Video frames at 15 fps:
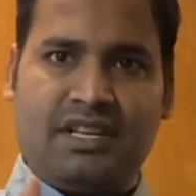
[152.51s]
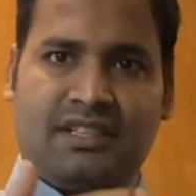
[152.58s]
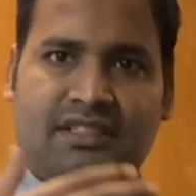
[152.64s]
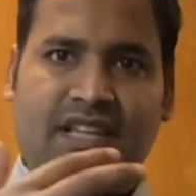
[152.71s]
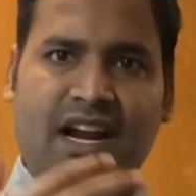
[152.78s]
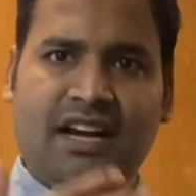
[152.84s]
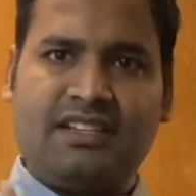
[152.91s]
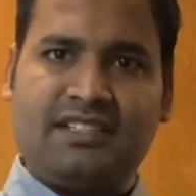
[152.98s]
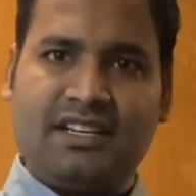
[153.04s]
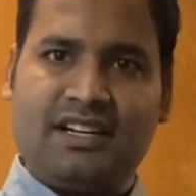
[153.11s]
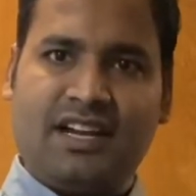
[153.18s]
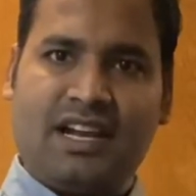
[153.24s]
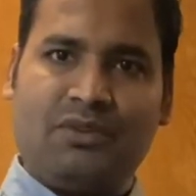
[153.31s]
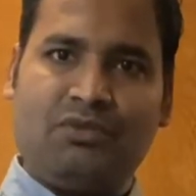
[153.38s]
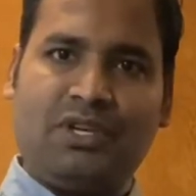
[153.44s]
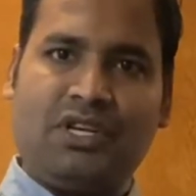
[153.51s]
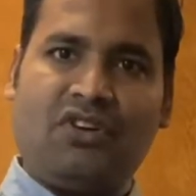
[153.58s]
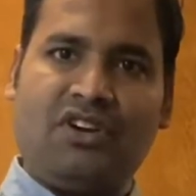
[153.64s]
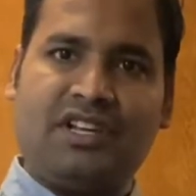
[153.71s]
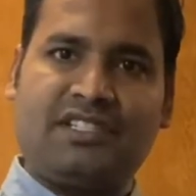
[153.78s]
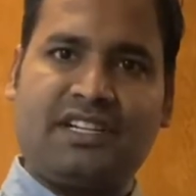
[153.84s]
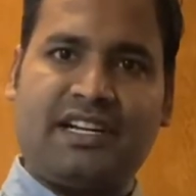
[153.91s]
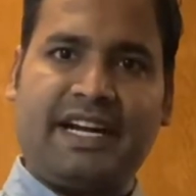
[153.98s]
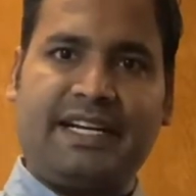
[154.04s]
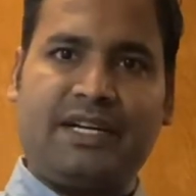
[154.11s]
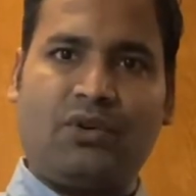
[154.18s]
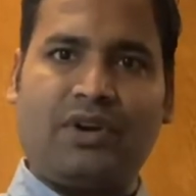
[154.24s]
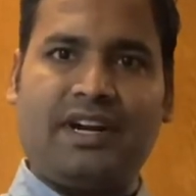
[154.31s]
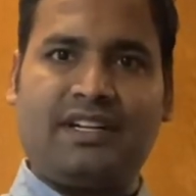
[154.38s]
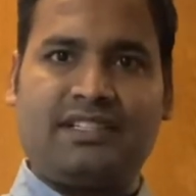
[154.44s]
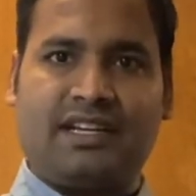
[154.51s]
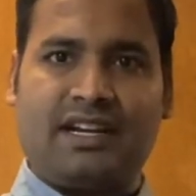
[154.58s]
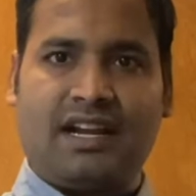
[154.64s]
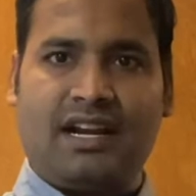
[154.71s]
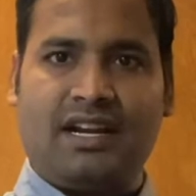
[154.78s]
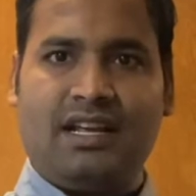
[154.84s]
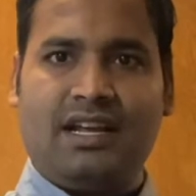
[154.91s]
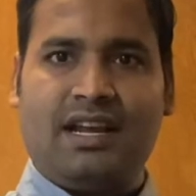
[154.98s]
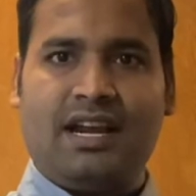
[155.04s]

That signal we call as a retrograde signal,